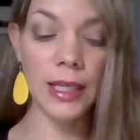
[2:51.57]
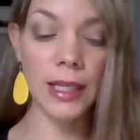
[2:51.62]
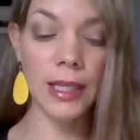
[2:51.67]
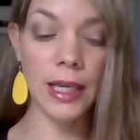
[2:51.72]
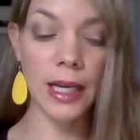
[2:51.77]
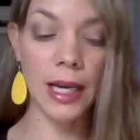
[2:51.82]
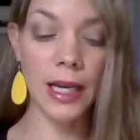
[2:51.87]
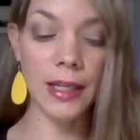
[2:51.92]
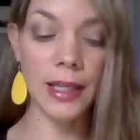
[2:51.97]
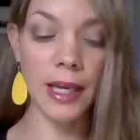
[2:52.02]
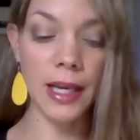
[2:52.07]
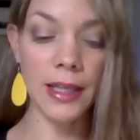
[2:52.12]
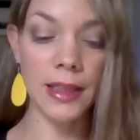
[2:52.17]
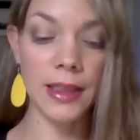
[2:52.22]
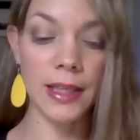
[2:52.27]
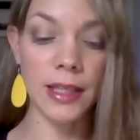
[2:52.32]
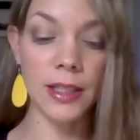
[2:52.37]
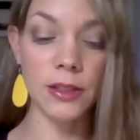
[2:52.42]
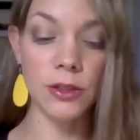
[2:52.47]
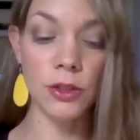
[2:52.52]
I
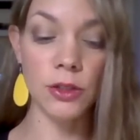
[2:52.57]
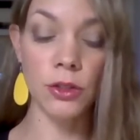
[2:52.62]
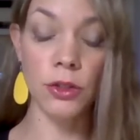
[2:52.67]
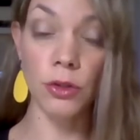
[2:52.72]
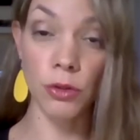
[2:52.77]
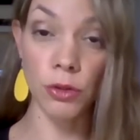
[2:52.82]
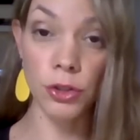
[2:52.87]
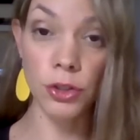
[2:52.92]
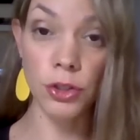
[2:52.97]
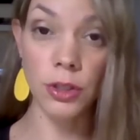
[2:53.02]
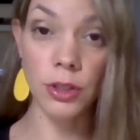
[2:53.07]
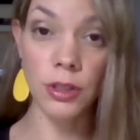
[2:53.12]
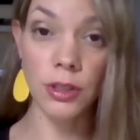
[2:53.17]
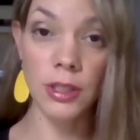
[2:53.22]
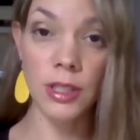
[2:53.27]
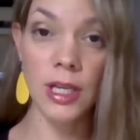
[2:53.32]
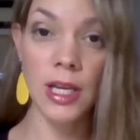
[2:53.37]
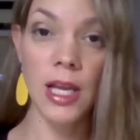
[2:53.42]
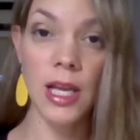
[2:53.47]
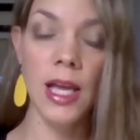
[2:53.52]
think it's crucial,
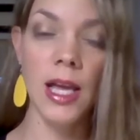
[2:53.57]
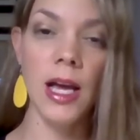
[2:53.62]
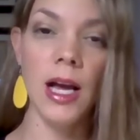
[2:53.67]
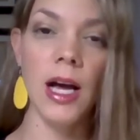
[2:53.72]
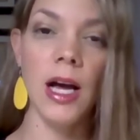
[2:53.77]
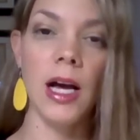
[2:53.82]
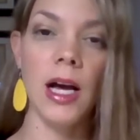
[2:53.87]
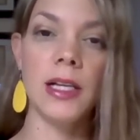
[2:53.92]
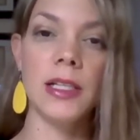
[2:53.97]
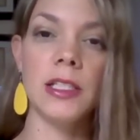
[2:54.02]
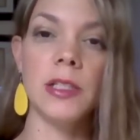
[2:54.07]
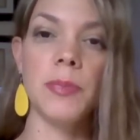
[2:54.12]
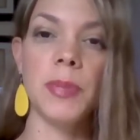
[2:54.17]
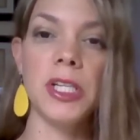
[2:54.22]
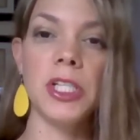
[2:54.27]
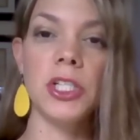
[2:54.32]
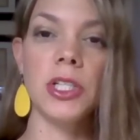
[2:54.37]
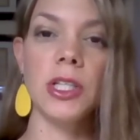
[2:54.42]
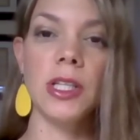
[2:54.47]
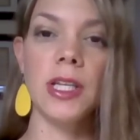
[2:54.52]

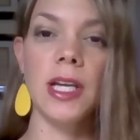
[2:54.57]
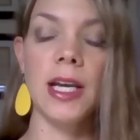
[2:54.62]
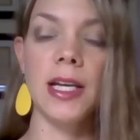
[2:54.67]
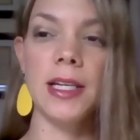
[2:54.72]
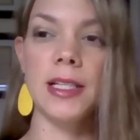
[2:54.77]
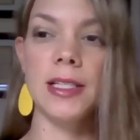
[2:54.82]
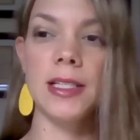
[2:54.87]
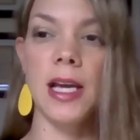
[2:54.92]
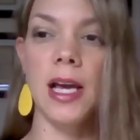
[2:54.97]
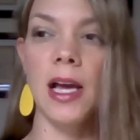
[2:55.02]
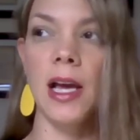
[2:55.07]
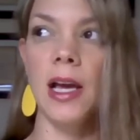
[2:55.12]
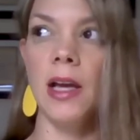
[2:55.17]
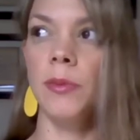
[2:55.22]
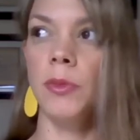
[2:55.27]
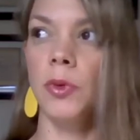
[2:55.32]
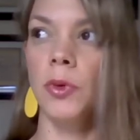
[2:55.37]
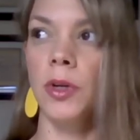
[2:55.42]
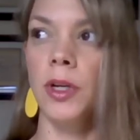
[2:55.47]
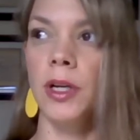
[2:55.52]
especially at a time
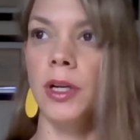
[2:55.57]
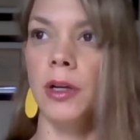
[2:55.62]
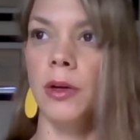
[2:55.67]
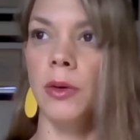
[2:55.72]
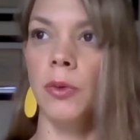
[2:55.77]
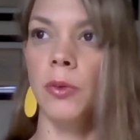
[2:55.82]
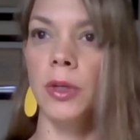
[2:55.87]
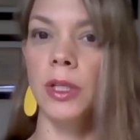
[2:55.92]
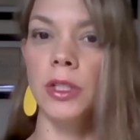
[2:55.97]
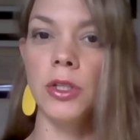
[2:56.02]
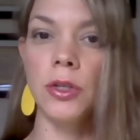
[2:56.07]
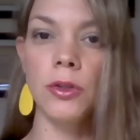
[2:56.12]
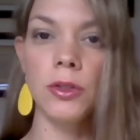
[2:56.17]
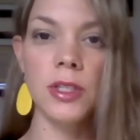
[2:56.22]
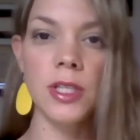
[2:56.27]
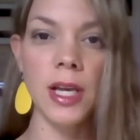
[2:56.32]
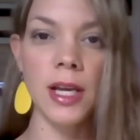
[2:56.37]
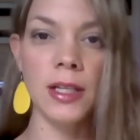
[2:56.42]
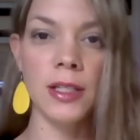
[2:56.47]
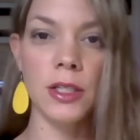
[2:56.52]
where we do
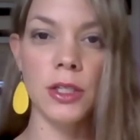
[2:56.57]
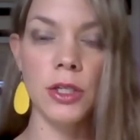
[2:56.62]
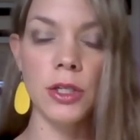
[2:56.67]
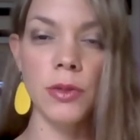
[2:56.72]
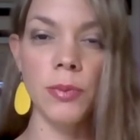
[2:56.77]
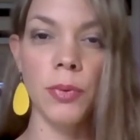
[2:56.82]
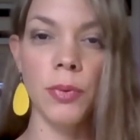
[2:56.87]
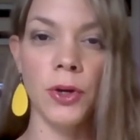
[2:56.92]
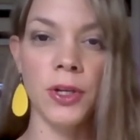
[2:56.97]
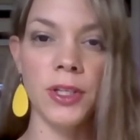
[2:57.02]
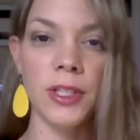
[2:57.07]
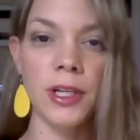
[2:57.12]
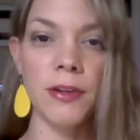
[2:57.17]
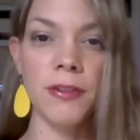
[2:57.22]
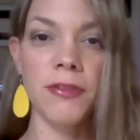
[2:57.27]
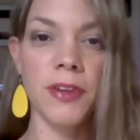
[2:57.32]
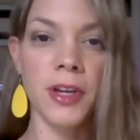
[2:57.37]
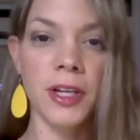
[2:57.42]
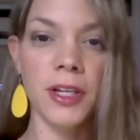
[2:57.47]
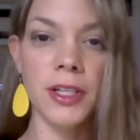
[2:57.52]
tend to point our
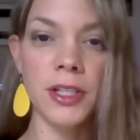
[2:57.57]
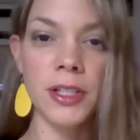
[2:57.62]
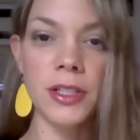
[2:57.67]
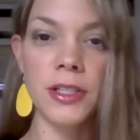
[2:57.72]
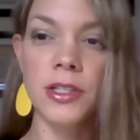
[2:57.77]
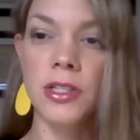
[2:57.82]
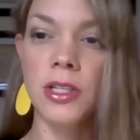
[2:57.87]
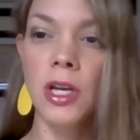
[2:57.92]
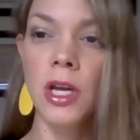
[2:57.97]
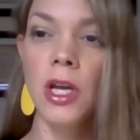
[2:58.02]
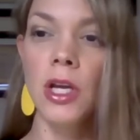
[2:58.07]
fingers